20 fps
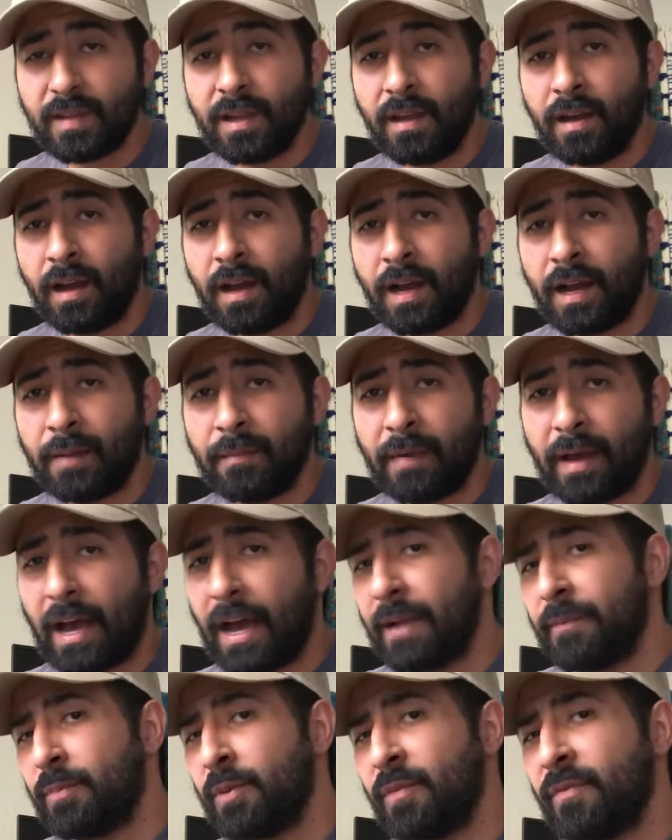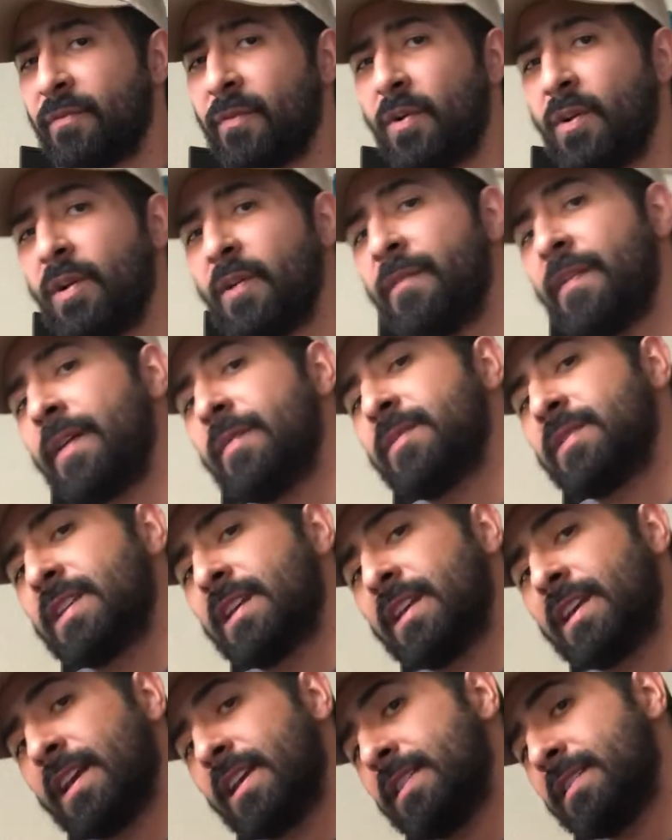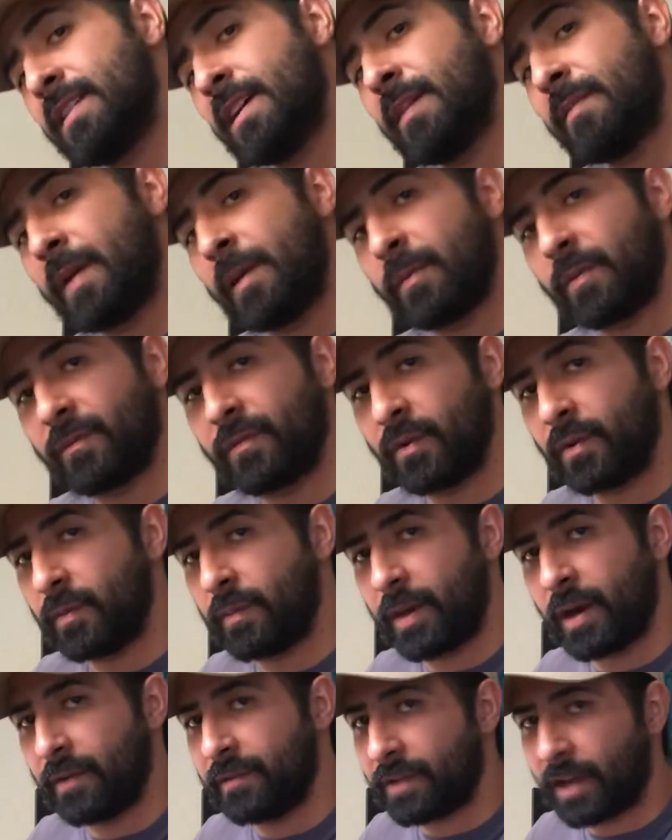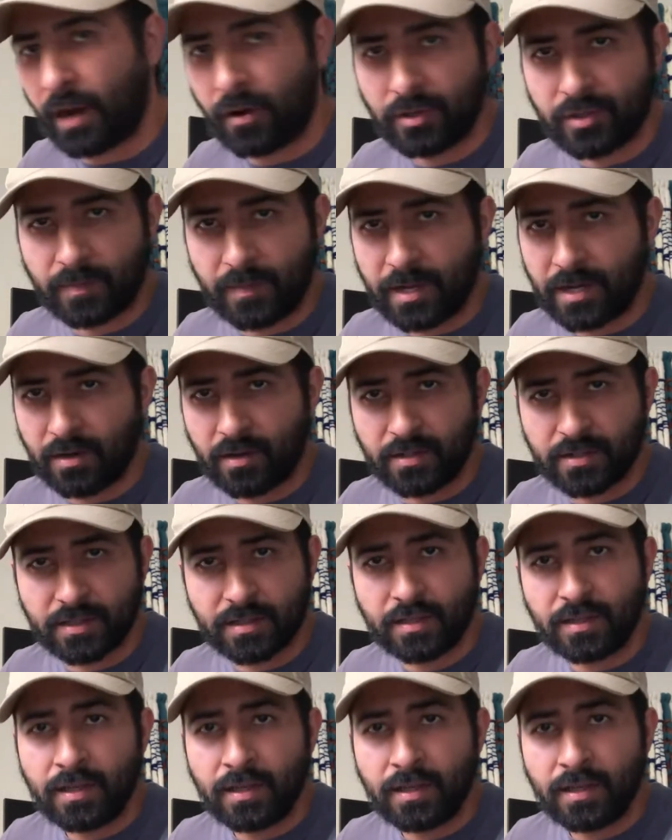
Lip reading: I prefer, if I was going to get a sub, I prefer a pair of tower speakers.